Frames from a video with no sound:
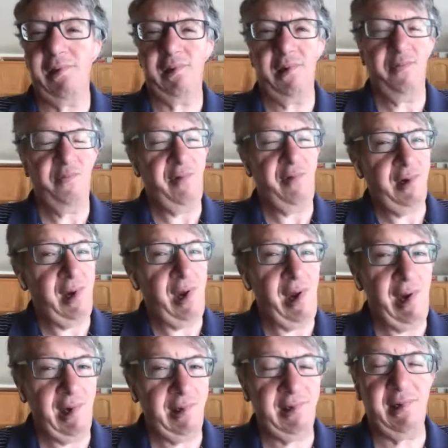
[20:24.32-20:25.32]
a
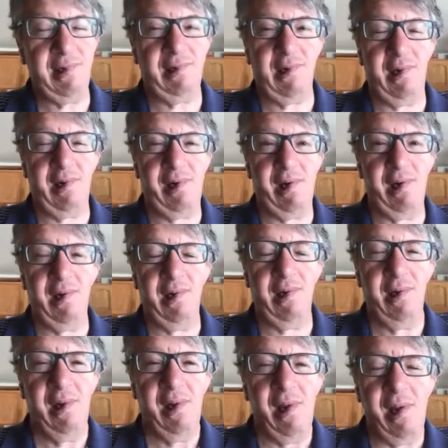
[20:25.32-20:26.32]
fantastic idea
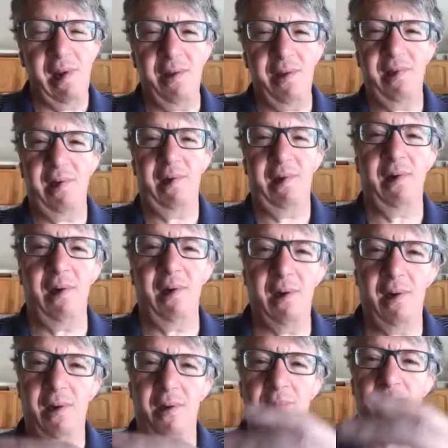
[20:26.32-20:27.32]
in that
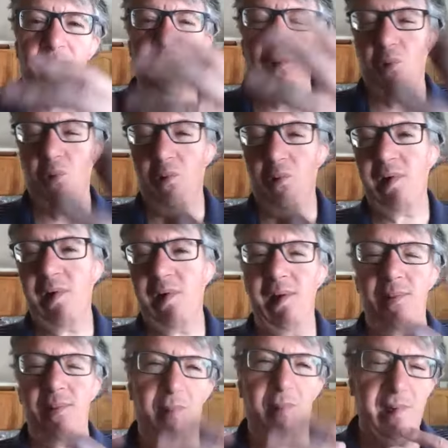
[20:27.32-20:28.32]
your team,
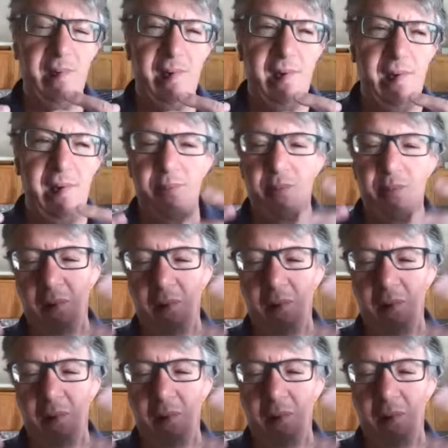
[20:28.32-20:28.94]
my team, all